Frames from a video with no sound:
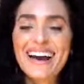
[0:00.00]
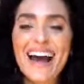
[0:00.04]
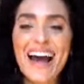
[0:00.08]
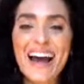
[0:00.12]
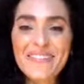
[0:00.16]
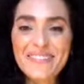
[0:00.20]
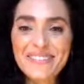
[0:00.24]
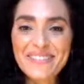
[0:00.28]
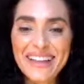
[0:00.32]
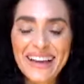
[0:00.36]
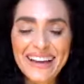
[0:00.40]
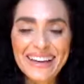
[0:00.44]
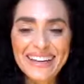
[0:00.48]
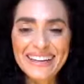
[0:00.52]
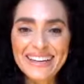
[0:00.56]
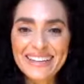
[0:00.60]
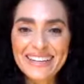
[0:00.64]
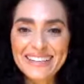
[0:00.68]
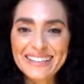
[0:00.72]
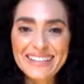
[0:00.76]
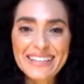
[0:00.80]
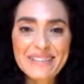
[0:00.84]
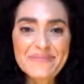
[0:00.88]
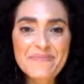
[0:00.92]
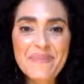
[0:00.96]
I'm like,
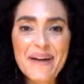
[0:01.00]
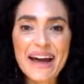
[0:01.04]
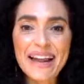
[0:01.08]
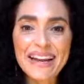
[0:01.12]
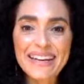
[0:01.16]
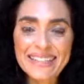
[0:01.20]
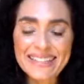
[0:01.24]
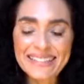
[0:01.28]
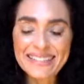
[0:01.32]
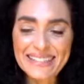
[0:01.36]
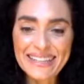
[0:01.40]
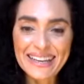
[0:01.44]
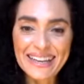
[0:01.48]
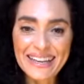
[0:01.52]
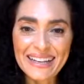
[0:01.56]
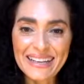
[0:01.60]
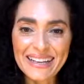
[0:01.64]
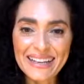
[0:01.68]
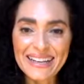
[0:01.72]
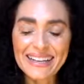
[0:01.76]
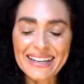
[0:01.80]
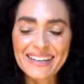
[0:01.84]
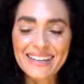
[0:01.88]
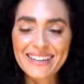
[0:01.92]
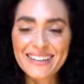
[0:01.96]
this body isn't getting
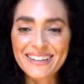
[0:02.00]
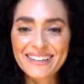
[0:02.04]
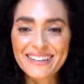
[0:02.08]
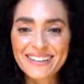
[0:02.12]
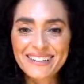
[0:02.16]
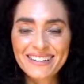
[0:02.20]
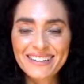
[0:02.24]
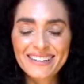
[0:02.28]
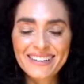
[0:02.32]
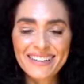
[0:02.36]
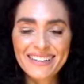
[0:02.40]
any younger,